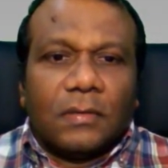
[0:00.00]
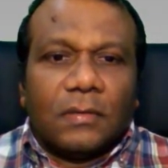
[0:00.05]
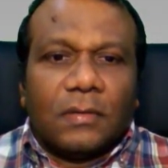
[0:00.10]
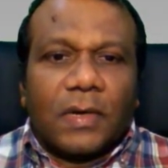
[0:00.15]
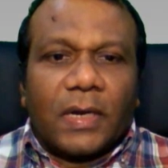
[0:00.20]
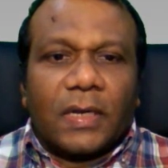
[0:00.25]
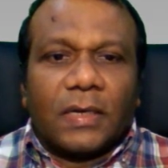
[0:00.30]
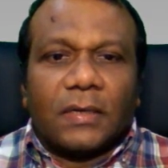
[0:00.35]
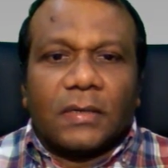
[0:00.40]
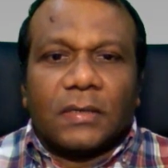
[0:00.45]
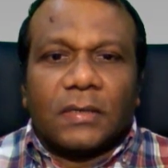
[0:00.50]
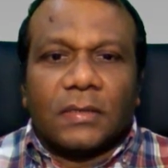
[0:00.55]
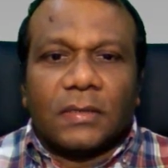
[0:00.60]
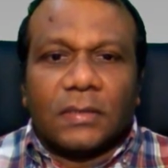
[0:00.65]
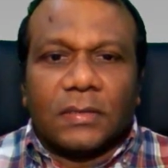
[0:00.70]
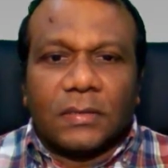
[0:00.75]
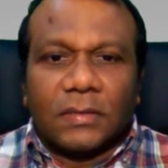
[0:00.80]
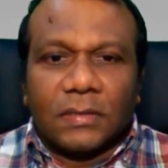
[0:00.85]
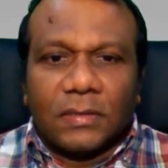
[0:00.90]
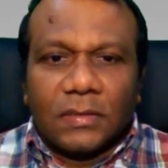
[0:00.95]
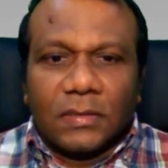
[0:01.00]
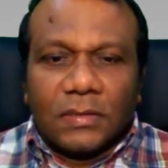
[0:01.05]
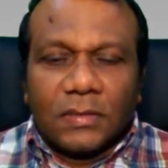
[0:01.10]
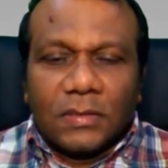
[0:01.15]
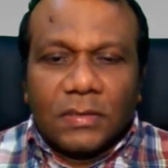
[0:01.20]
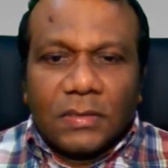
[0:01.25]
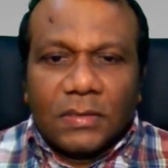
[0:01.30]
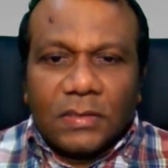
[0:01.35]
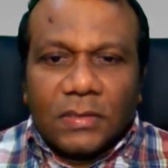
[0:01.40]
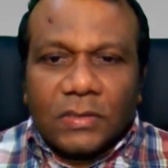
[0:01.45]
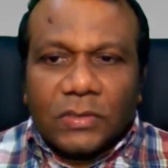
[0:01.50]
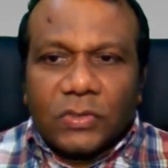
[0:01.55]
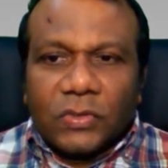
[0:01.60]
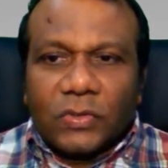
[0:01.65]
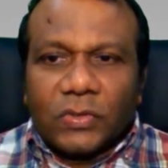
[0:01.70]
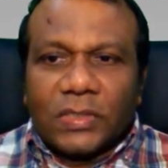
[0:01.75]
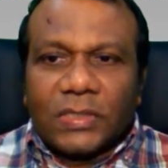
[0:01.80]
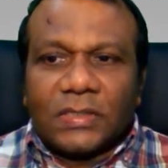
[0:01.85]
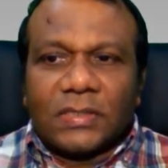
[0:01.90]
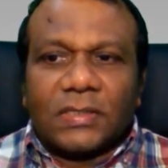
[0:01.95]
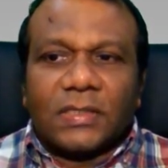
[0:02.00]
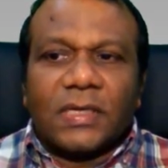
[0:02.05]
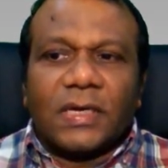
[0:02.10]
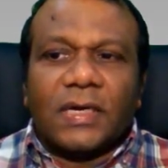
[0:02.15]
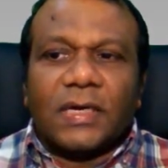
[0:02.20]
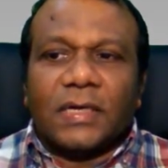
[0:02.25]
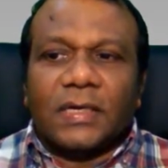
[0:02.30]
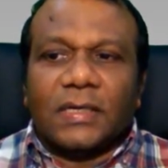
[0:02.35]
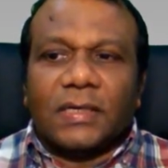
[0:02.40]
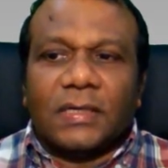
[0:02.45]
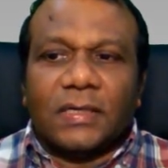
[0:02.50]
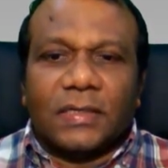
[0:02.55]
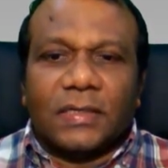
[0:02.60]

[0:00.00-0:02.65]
Right. So this is the